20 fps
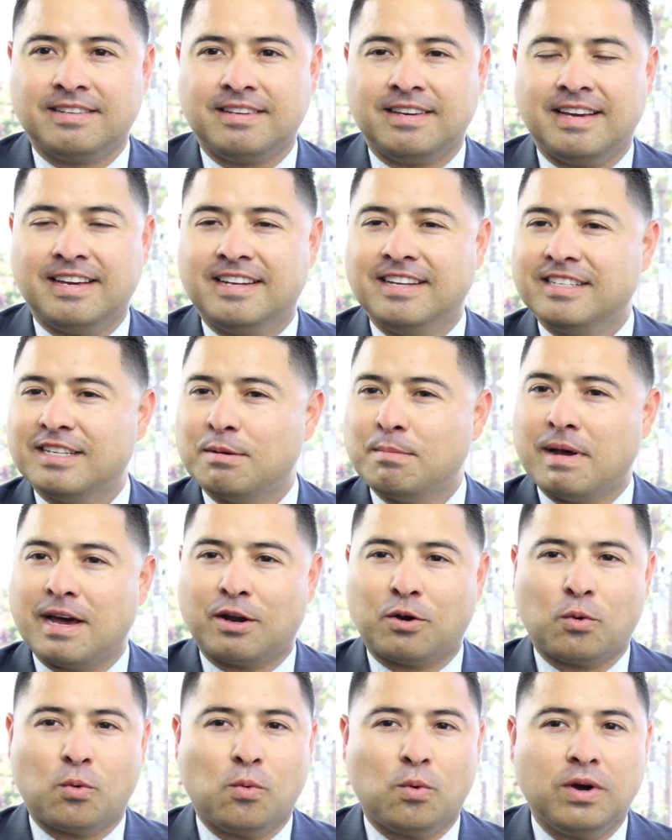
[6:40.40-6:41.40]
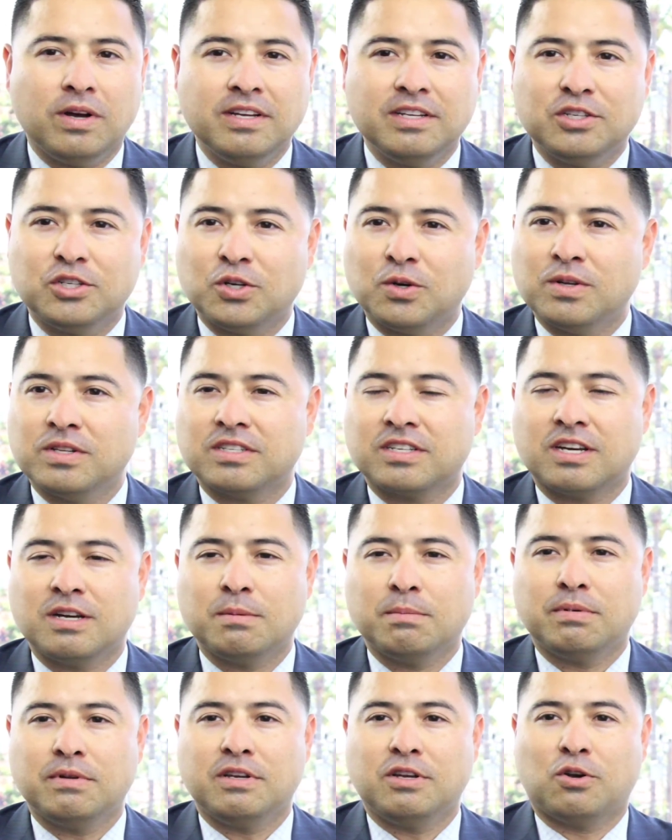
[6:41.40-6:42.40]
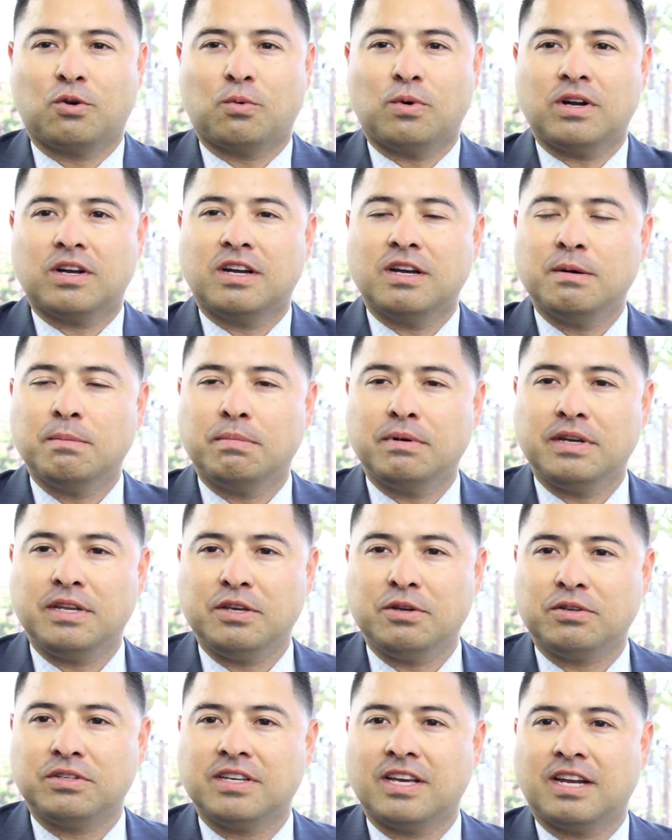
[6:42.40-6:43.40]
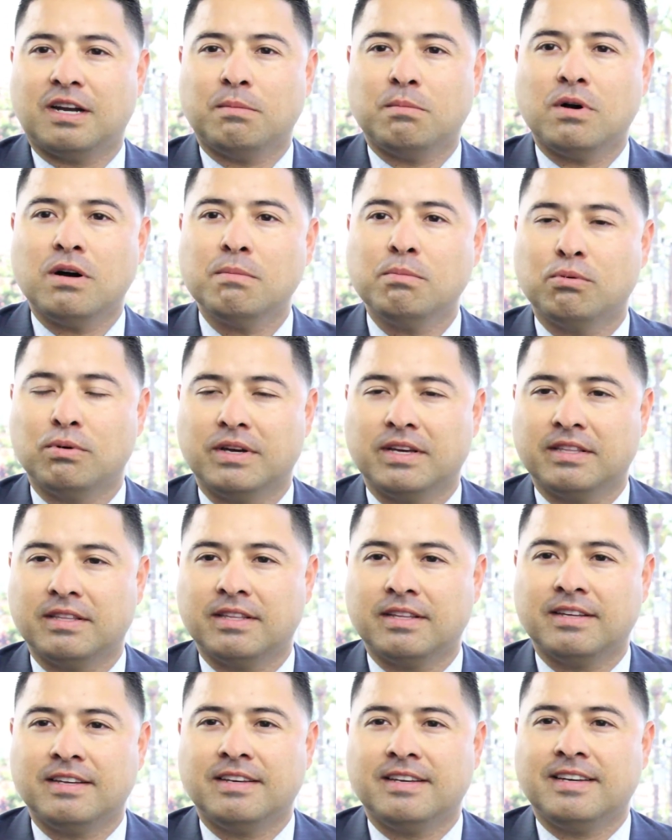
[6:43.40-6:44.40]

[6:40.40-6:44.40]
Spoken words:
It doesn't matter what insurance company or what company you set them up with.